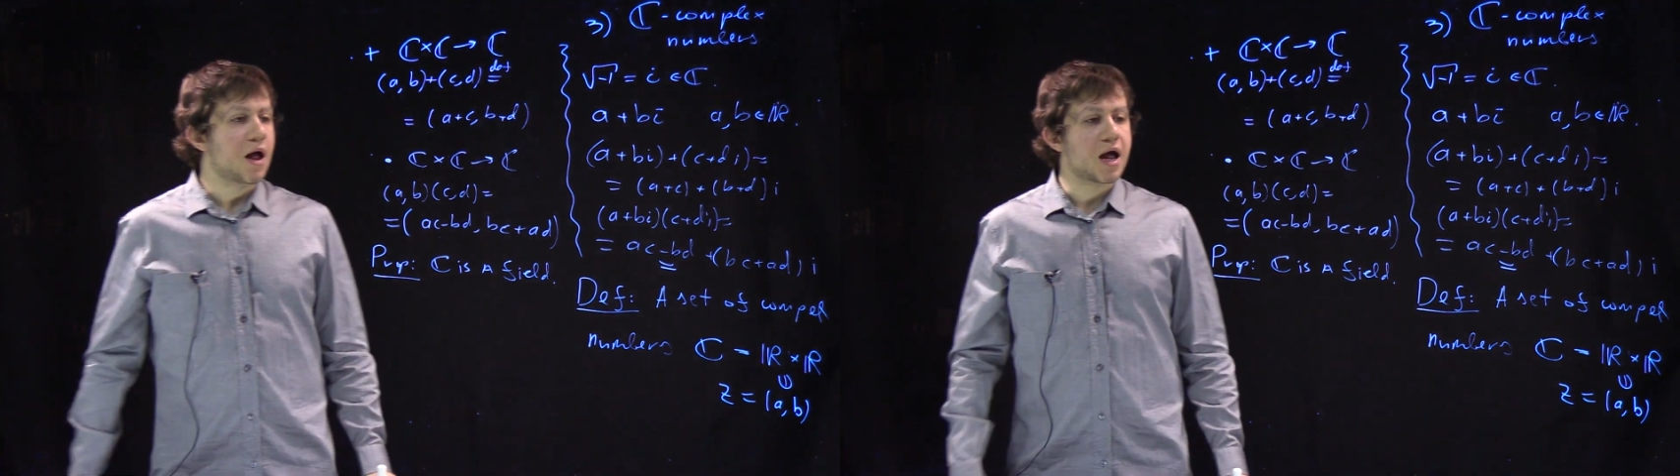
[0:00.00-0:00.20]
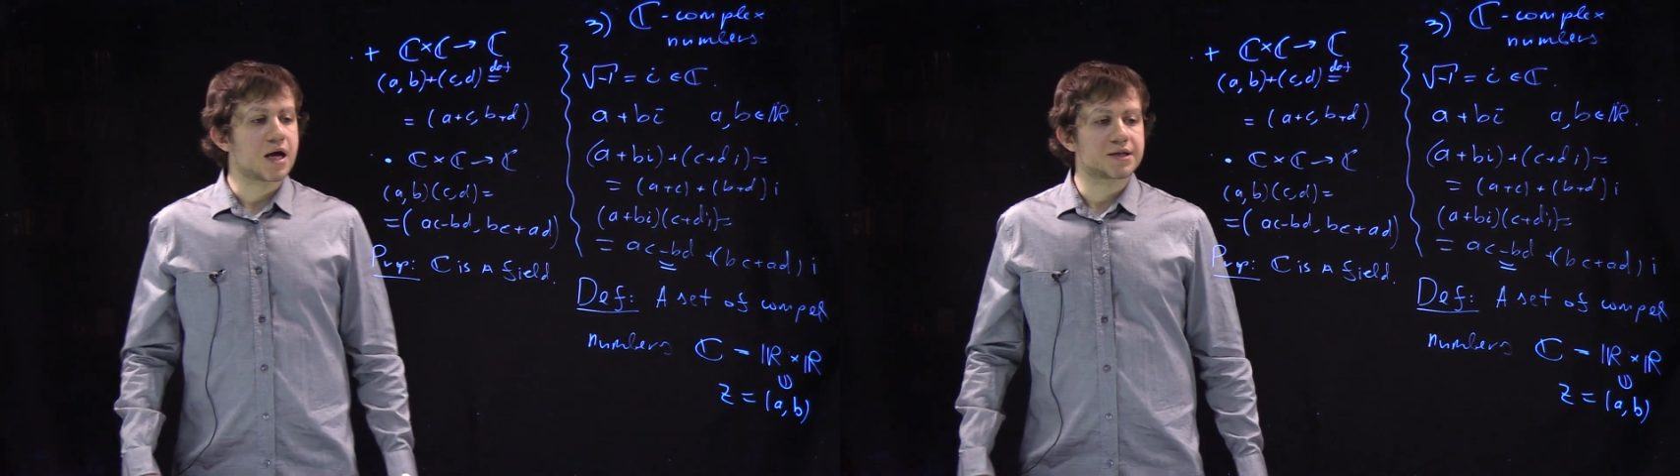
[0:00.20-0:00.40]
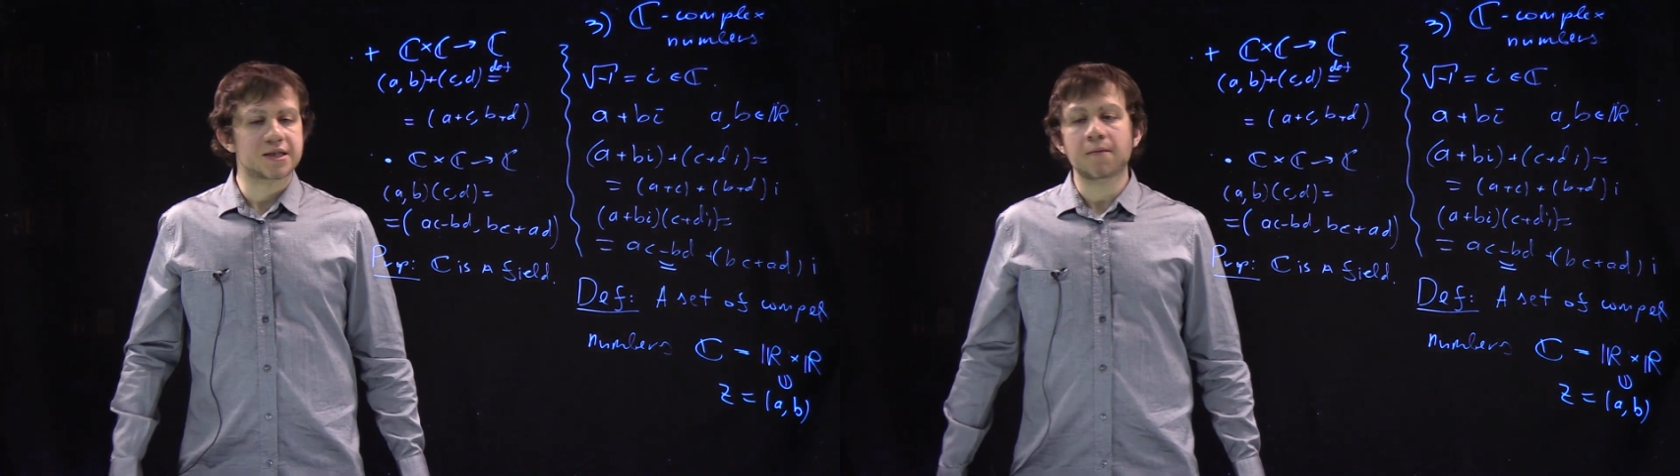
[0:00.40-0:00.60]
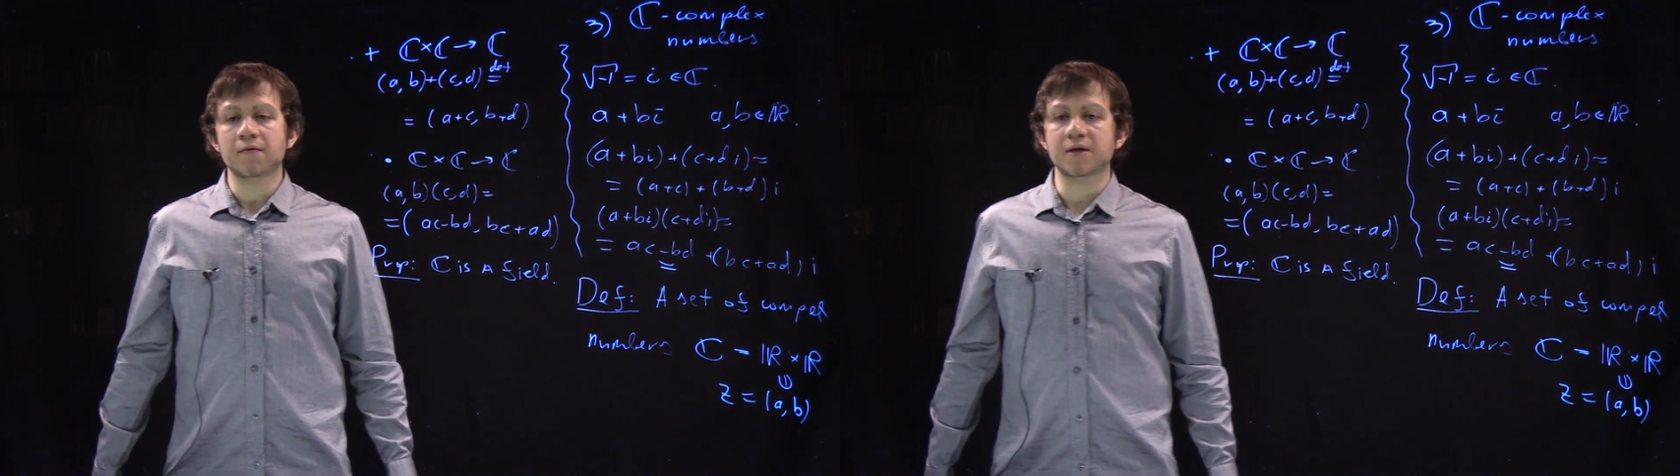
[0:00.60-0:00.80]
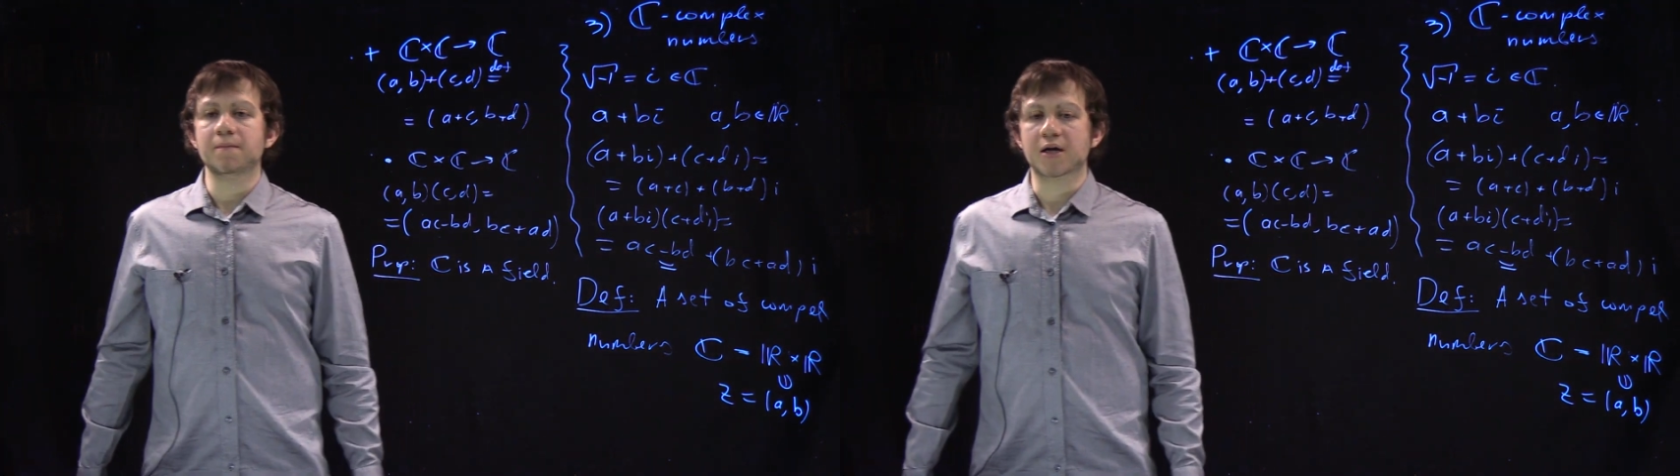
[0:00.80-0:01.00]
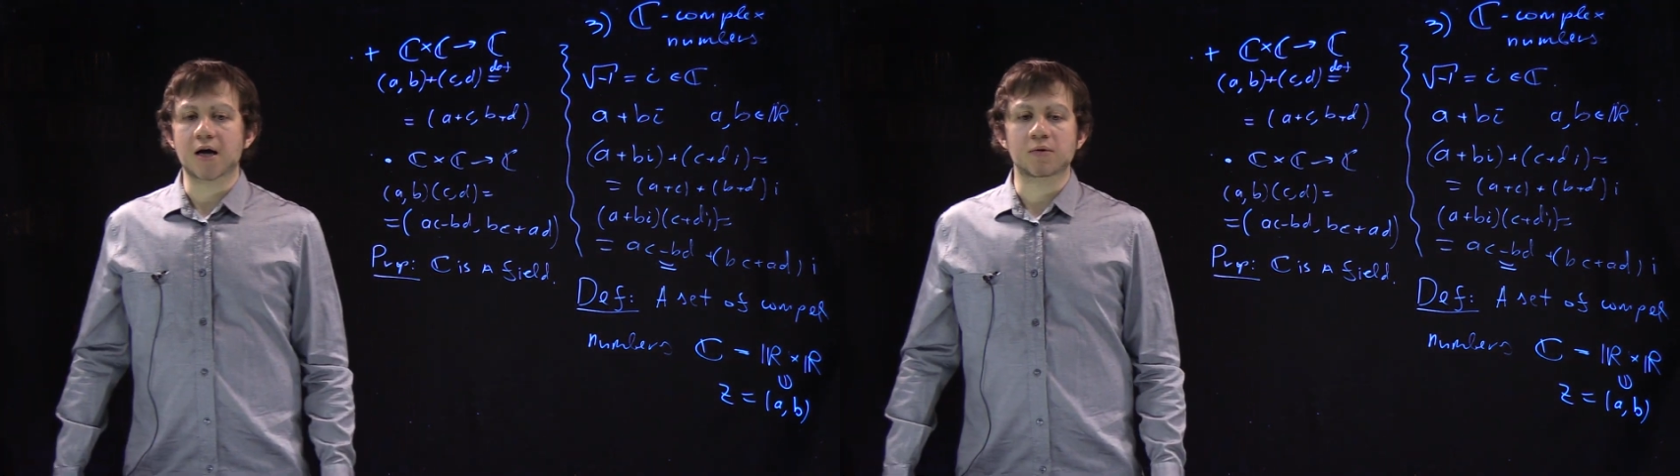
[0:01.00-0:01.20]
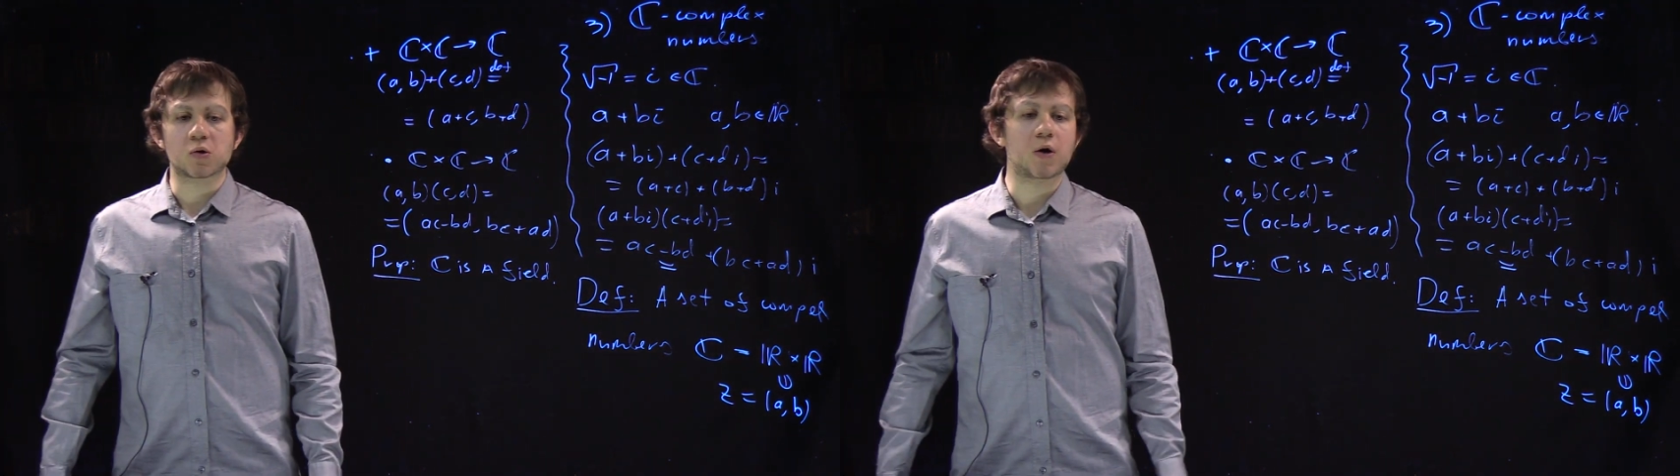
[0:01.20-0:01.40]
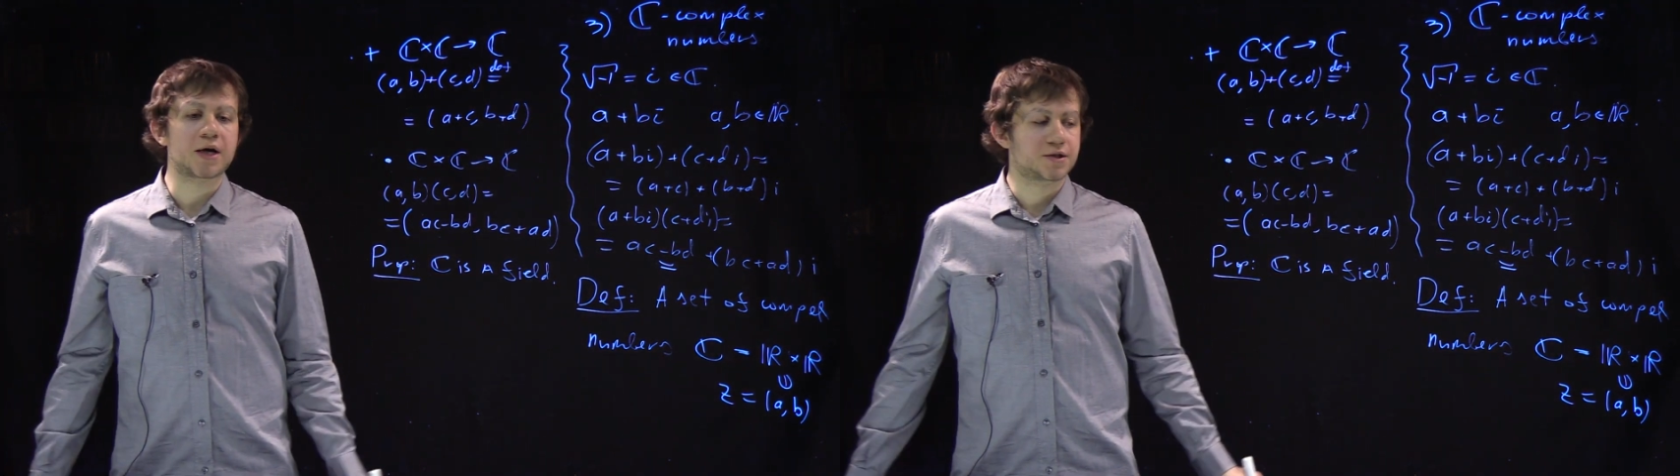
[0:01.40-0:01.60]
And some of them become
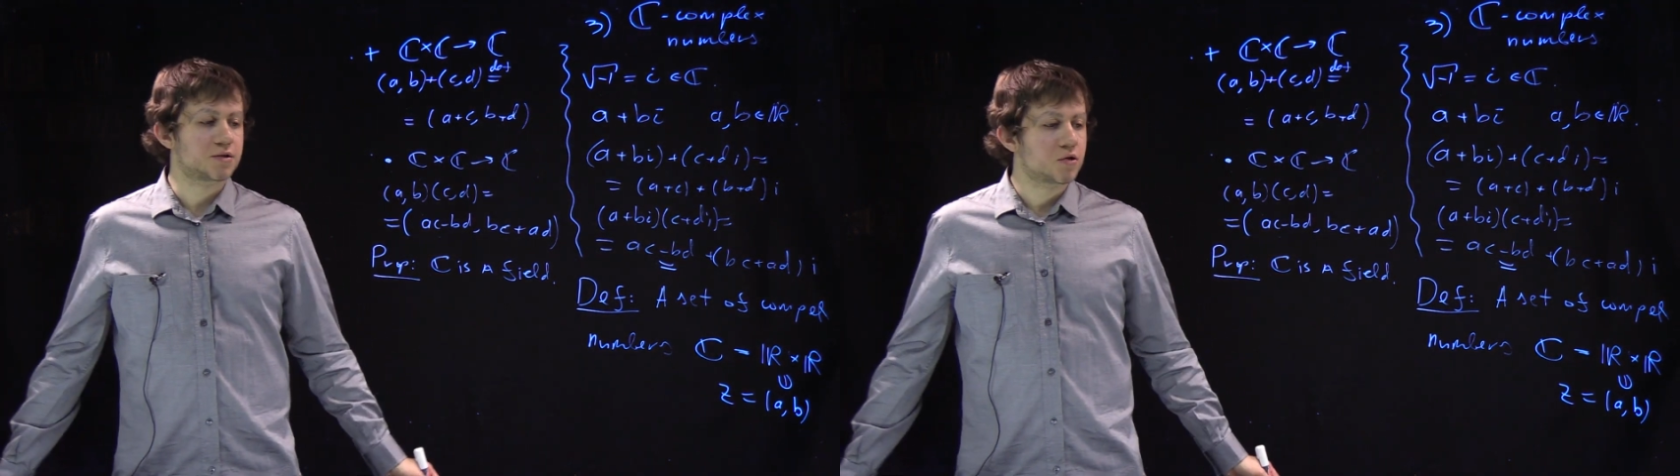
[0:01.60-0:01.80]
quite